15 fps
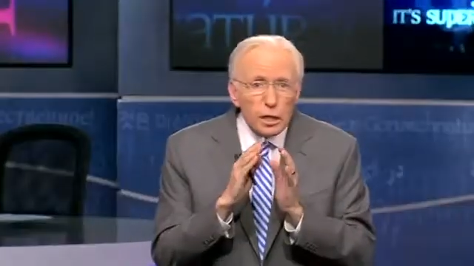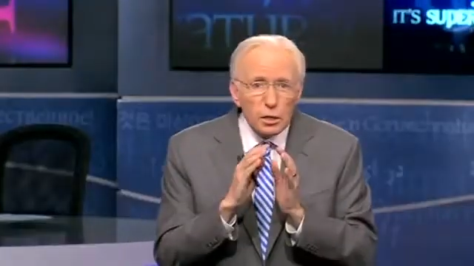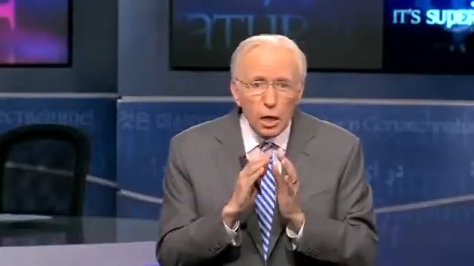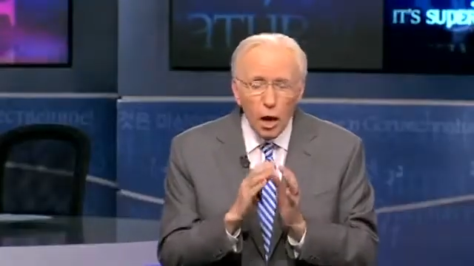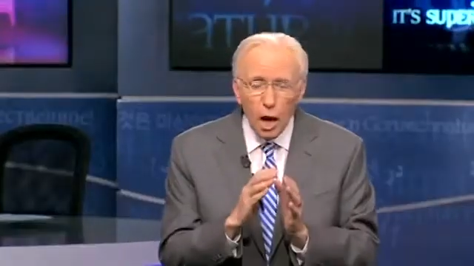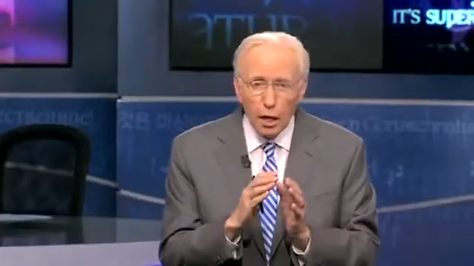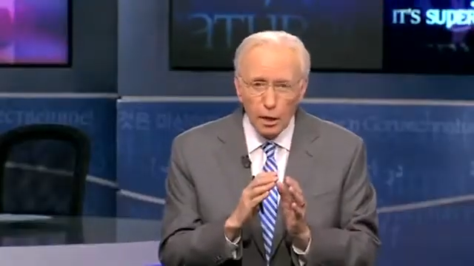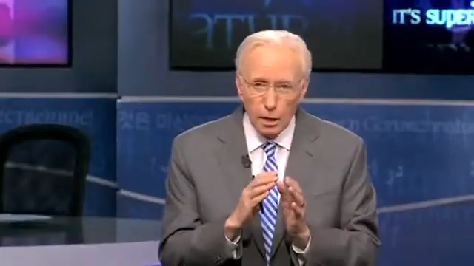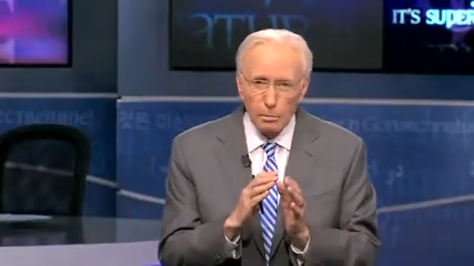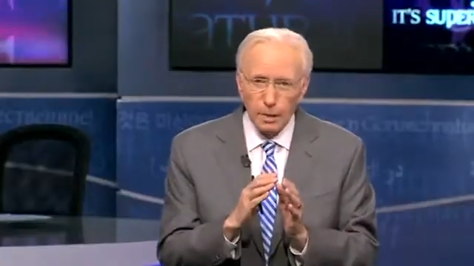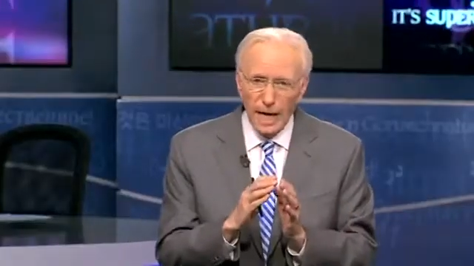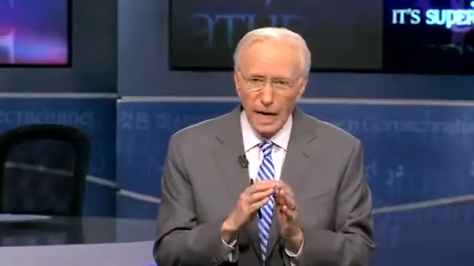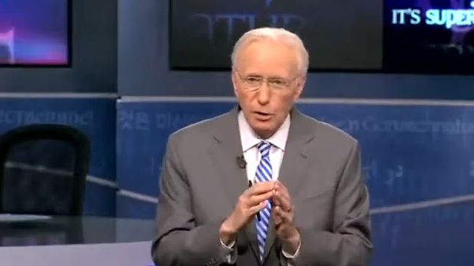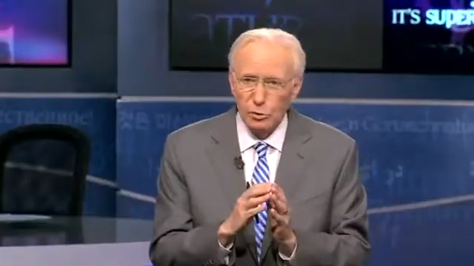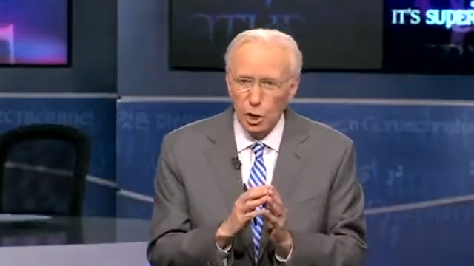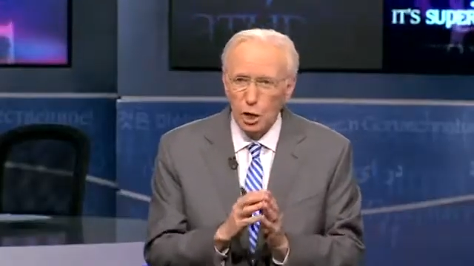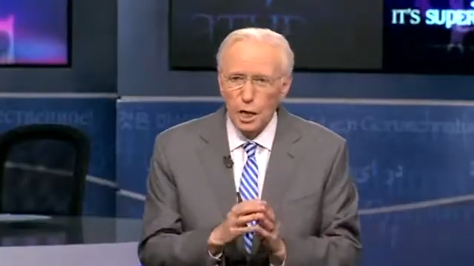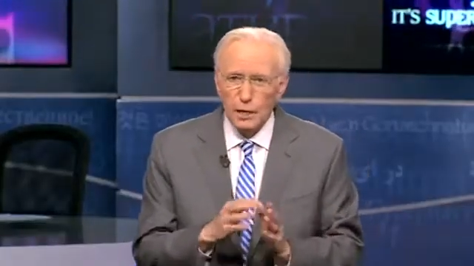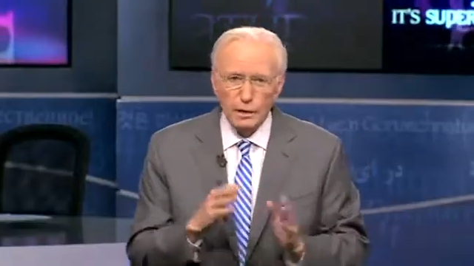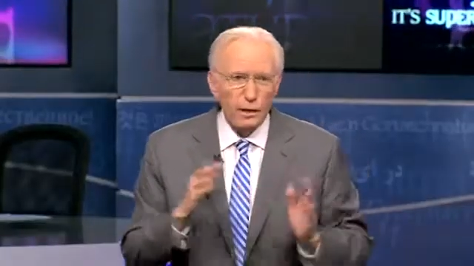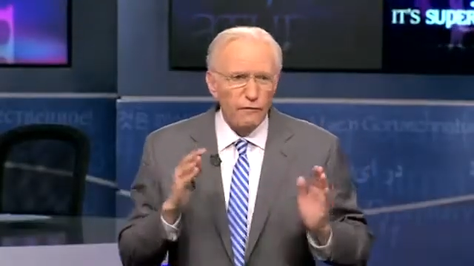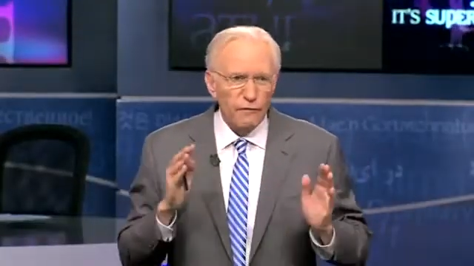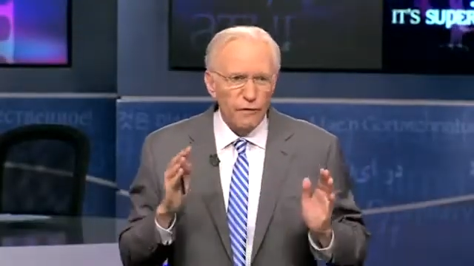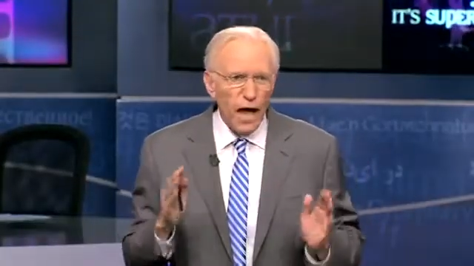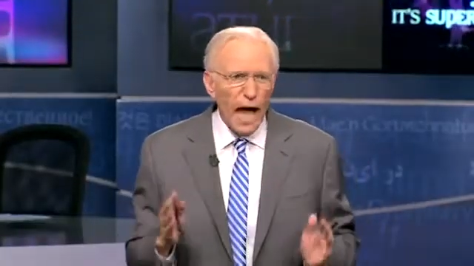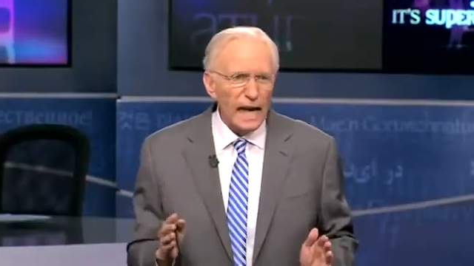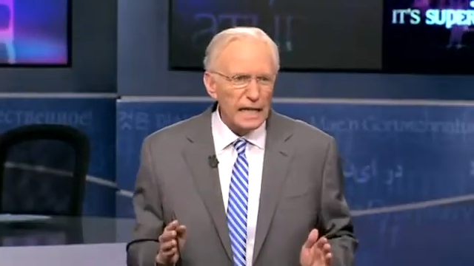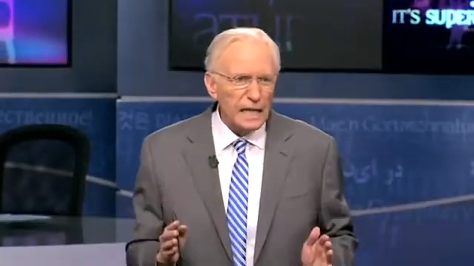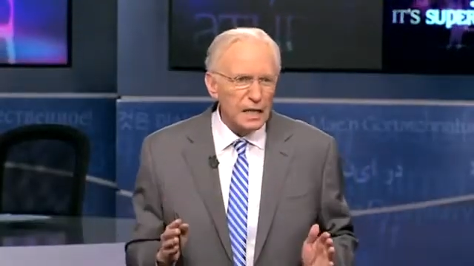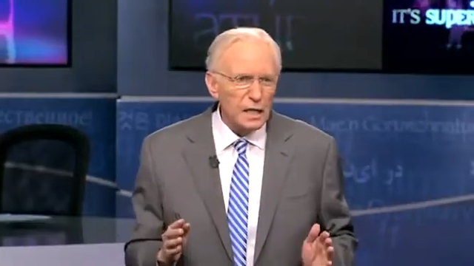to talk about the
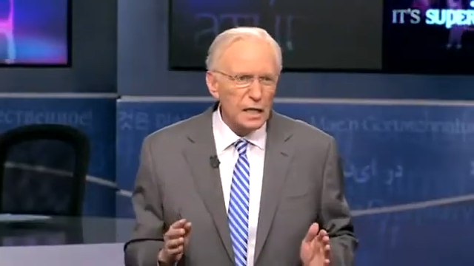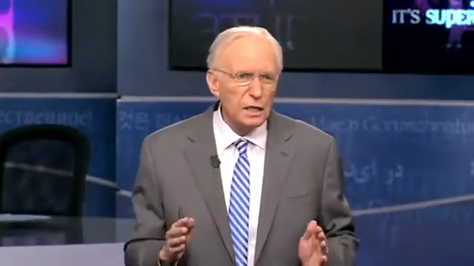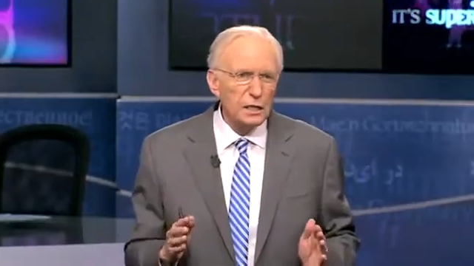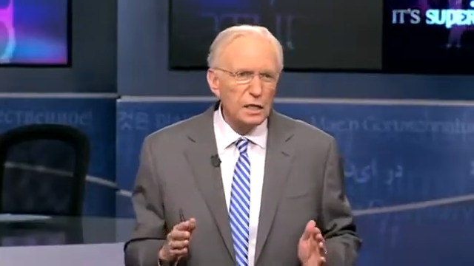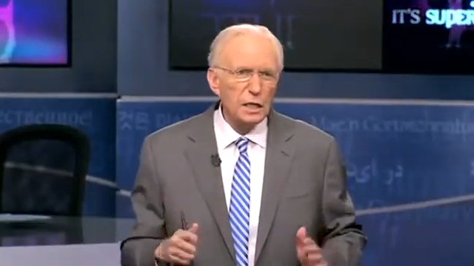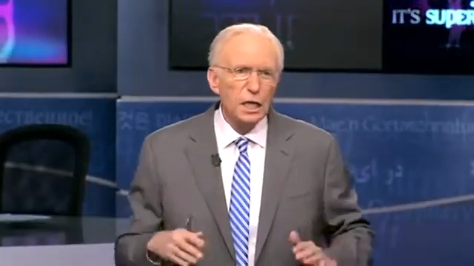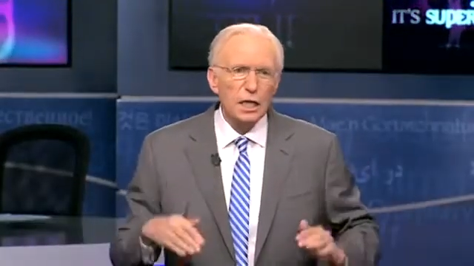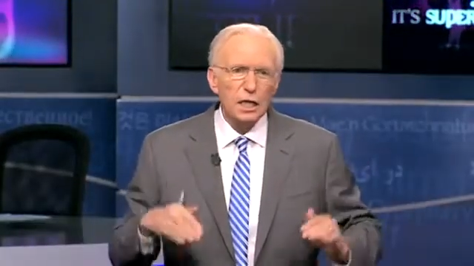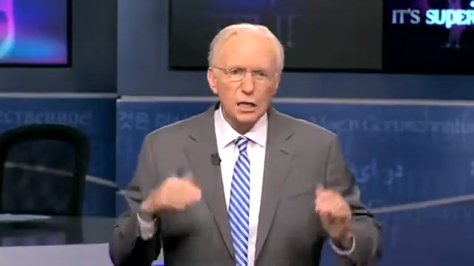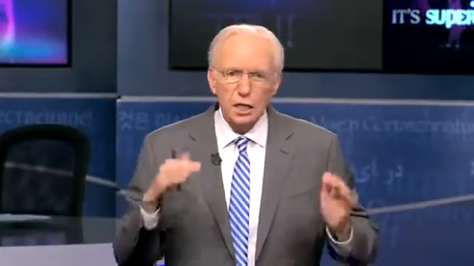Vatican's